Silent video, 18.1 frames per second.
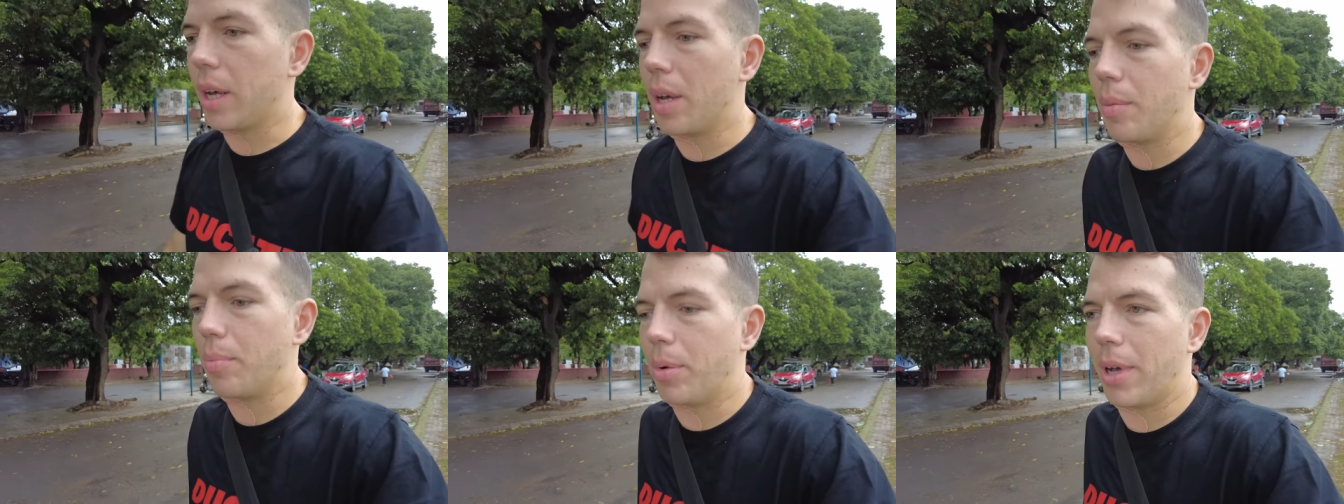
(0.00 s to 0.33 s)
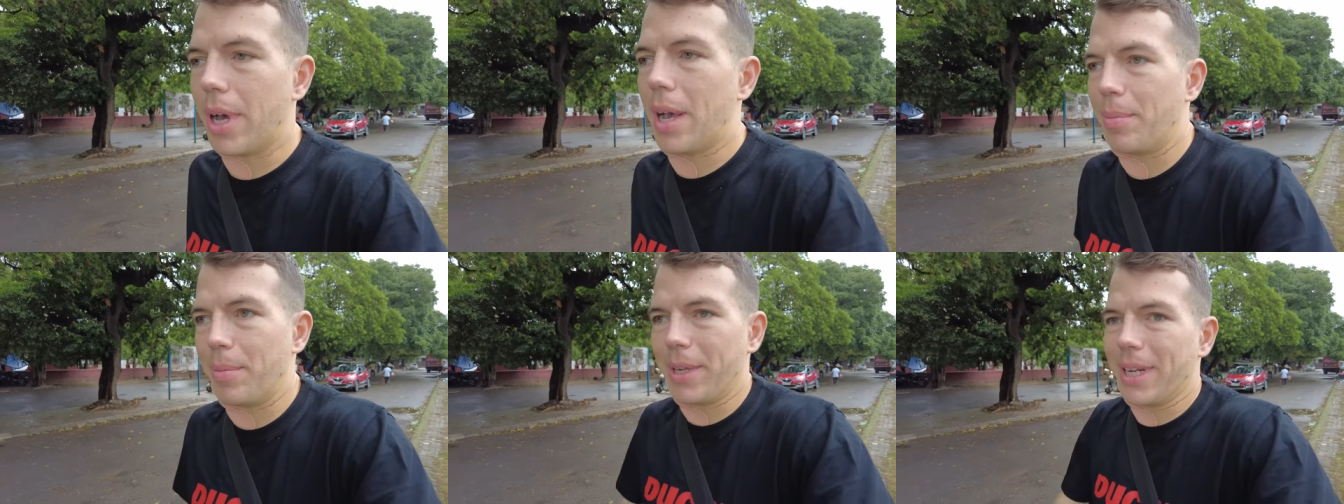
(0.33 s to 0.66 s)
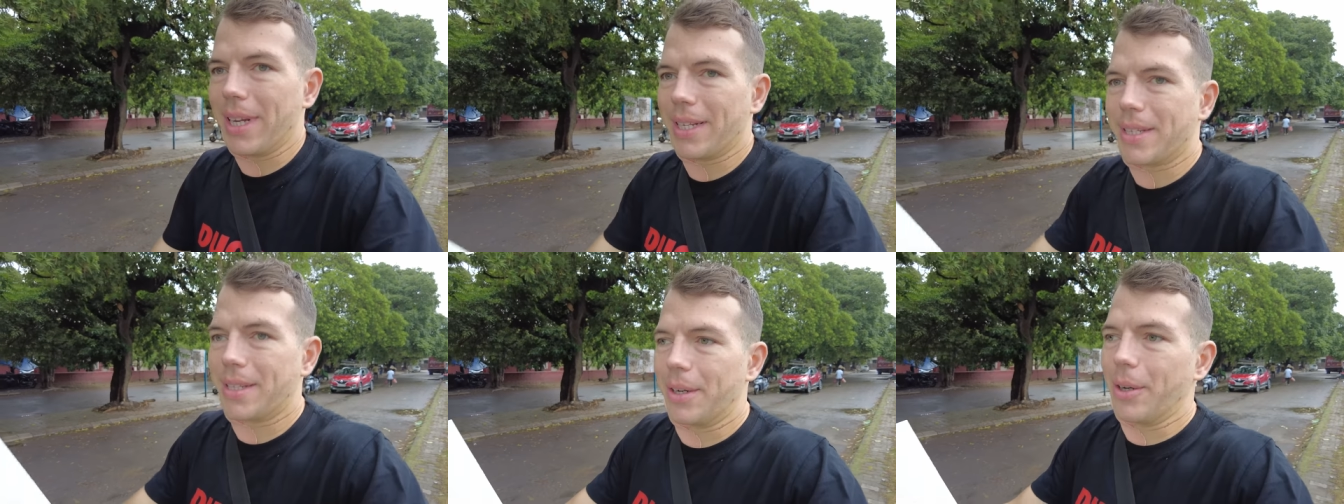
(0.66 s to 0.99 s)
uh, but I mean
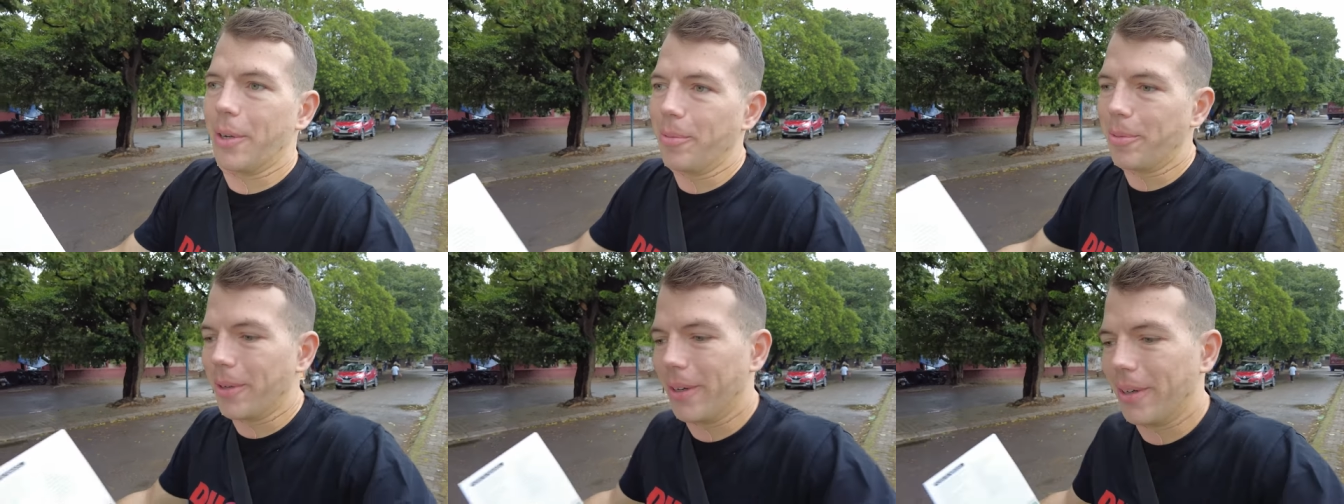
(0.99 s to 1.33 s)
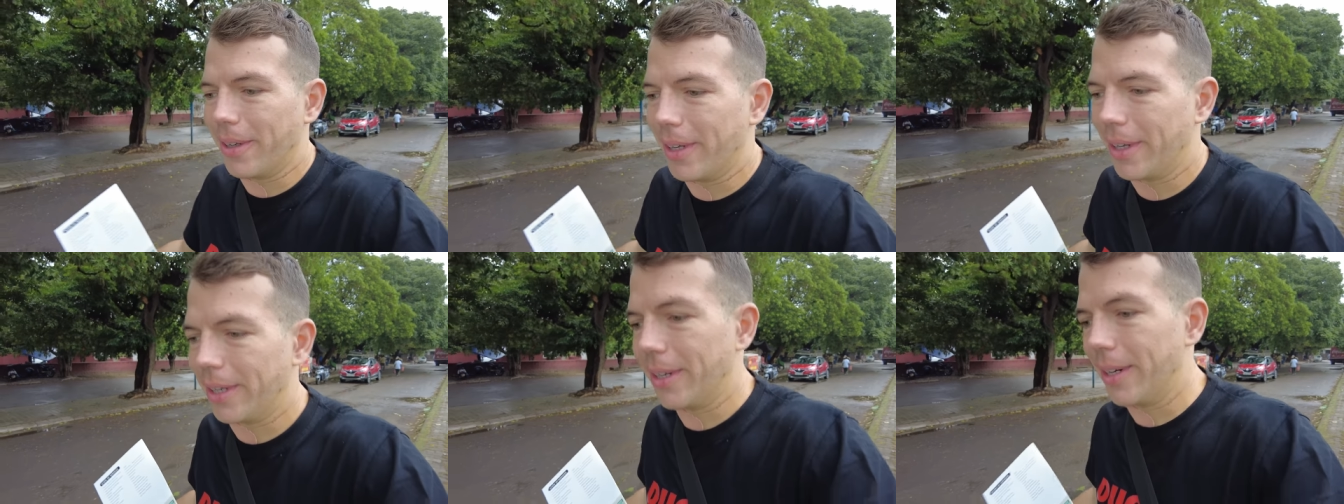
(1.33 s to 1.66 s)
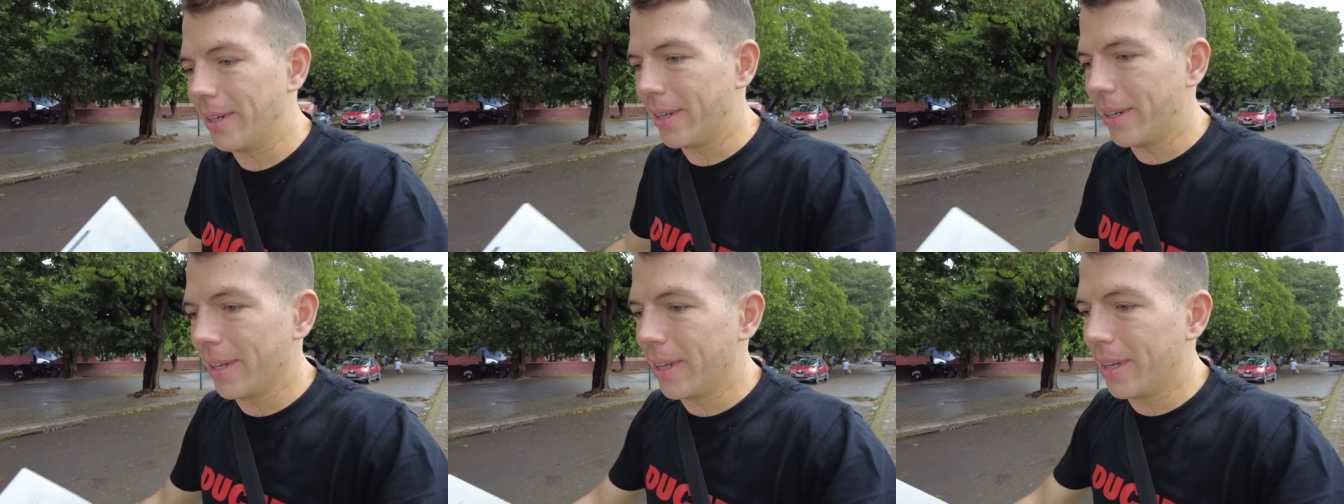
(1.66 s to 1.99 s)
that's normal you
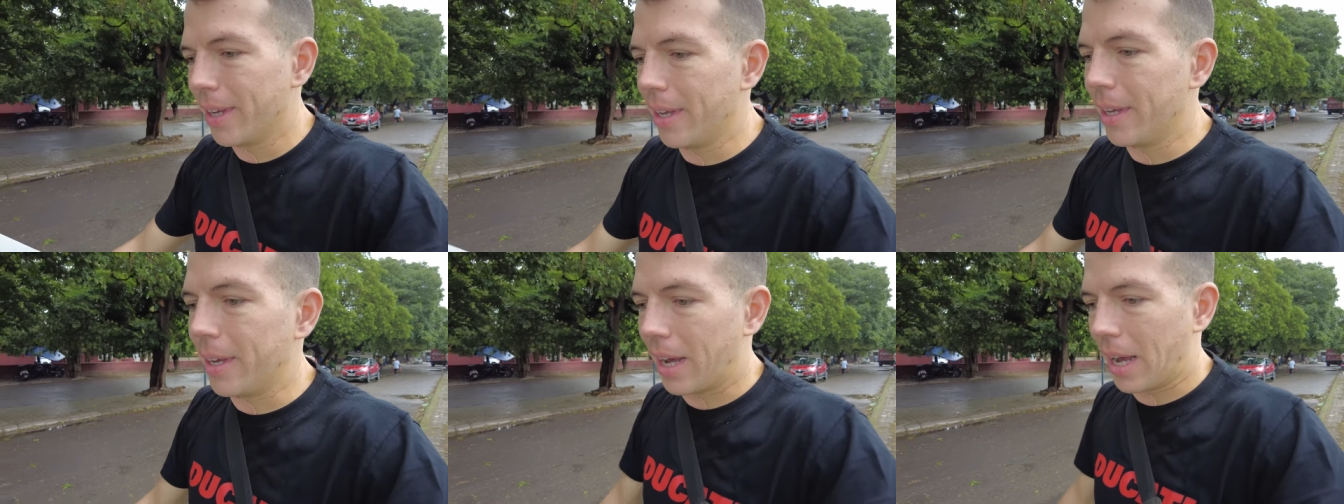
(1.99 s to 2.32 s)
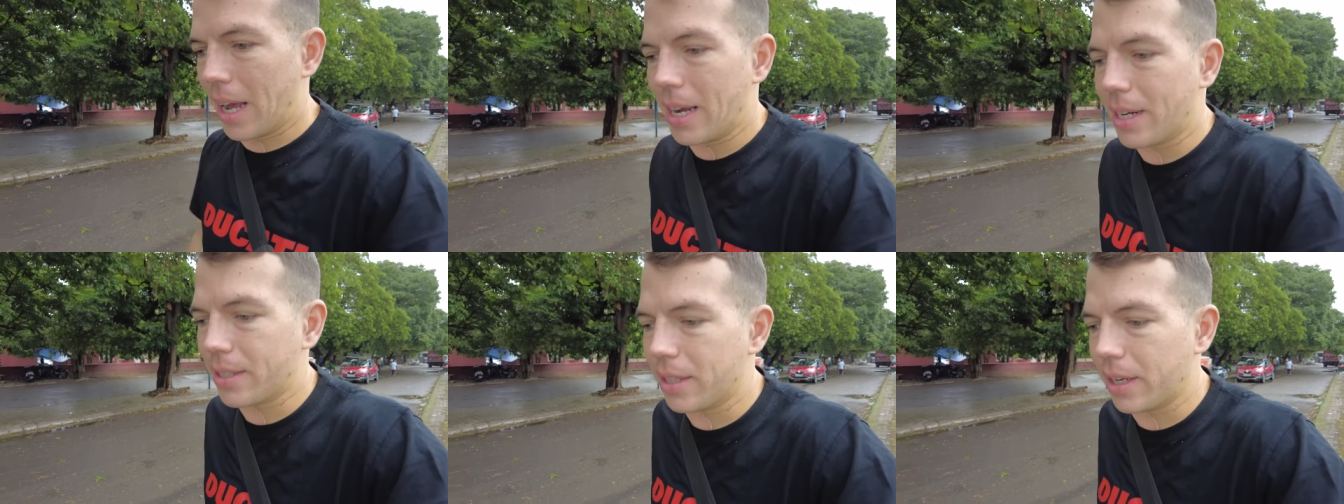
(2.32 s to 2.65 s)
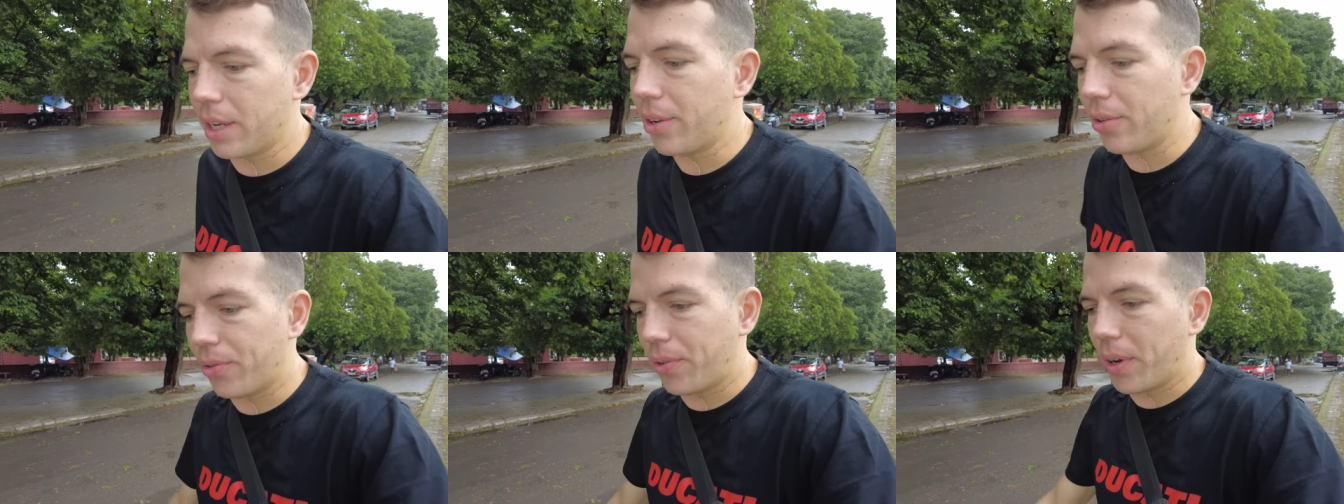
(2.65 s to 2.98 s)
know I
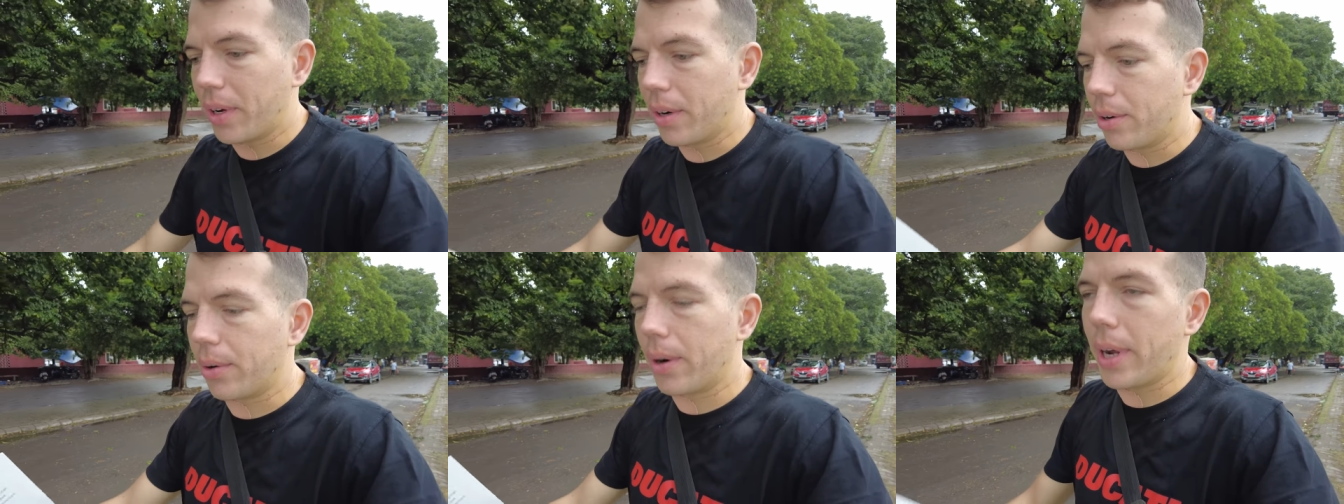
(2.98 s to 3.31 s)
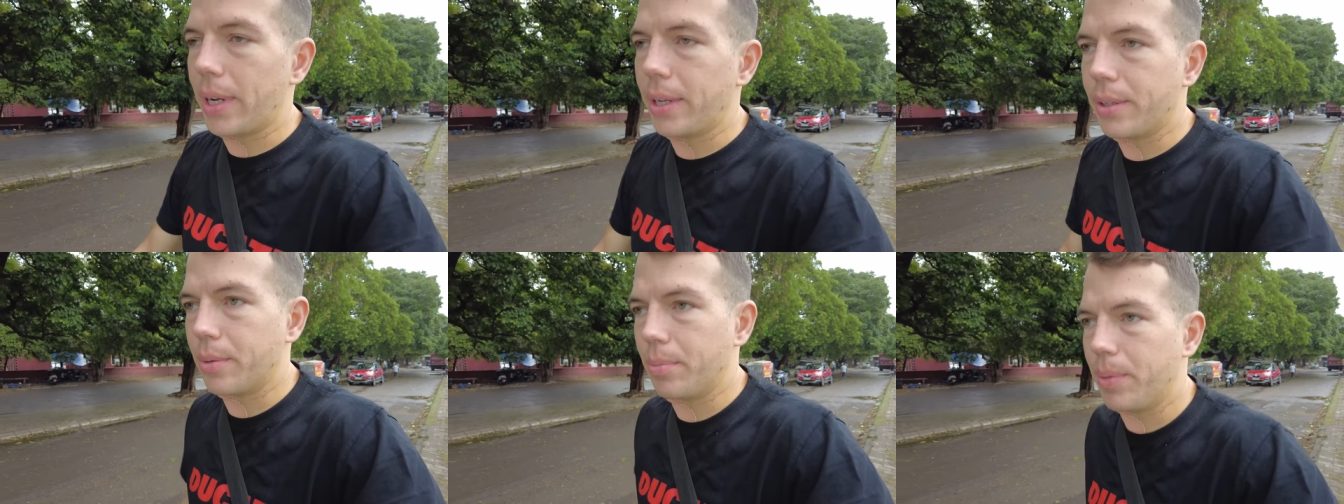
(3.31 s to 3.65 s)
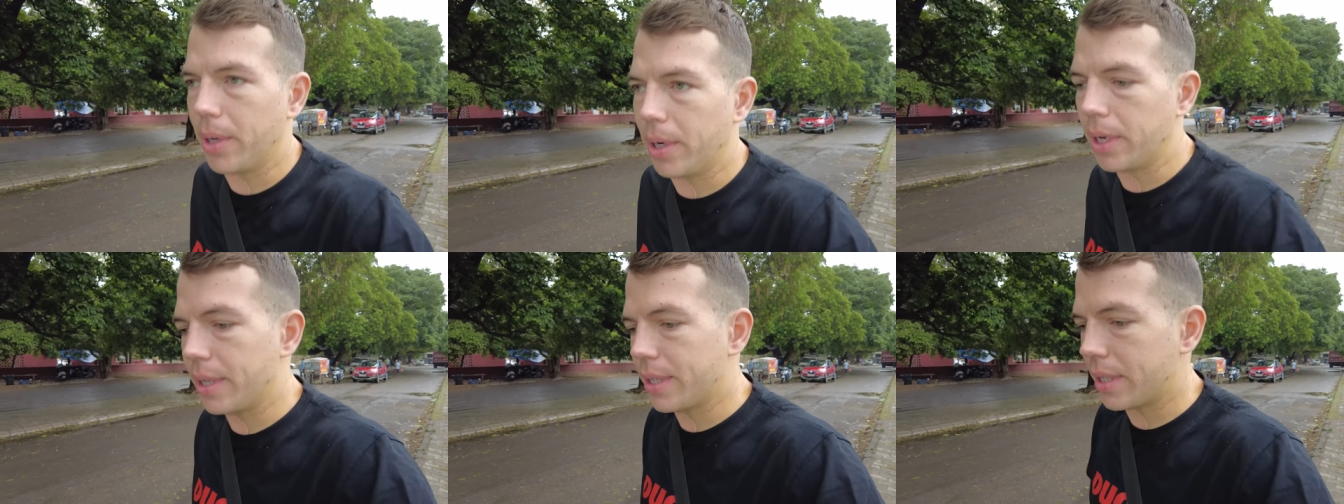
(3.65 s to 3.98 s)
actually feel great to
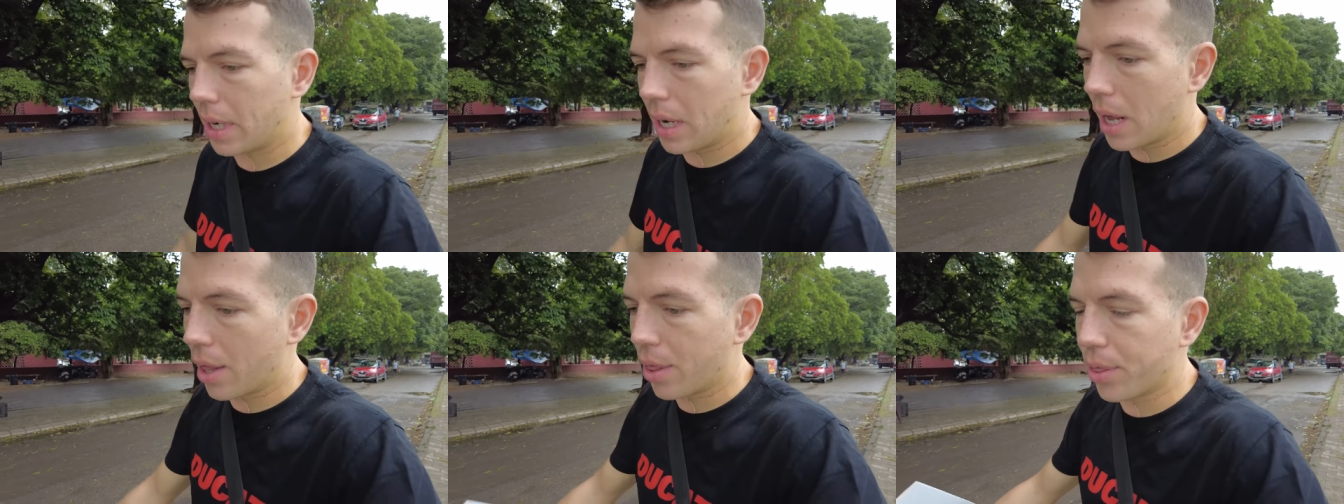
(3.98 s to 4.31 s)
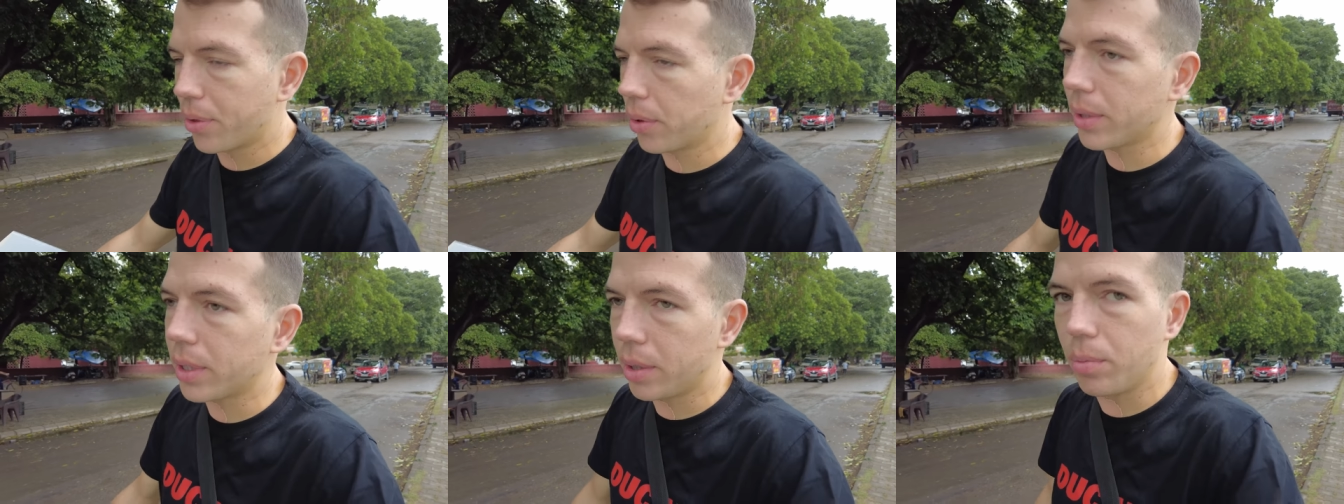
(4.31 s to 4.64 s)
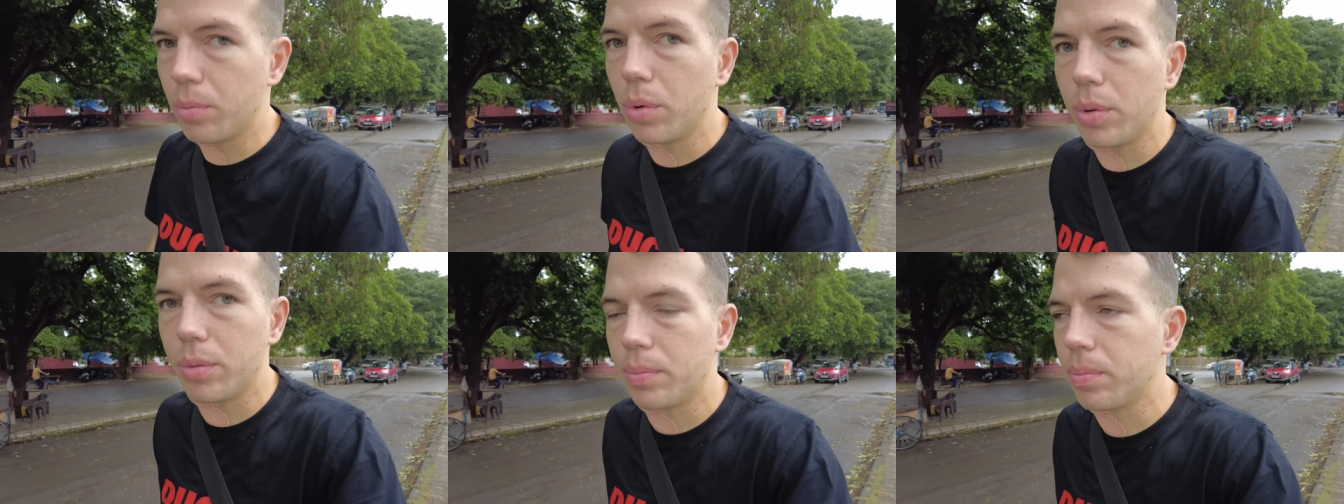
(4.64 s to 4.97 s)
be honest I thought it
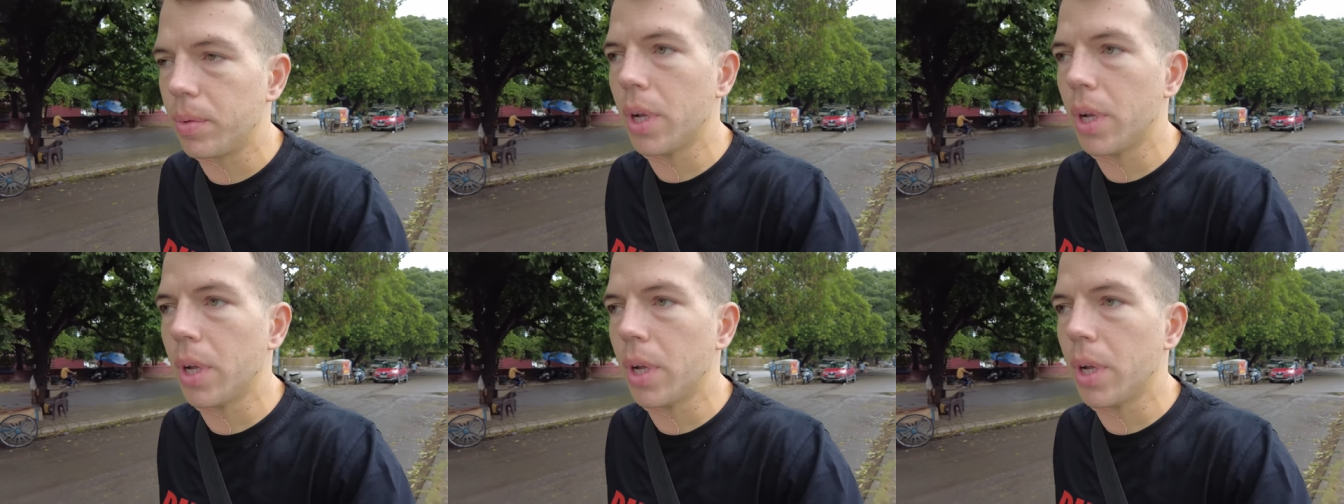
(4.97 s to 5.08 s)
would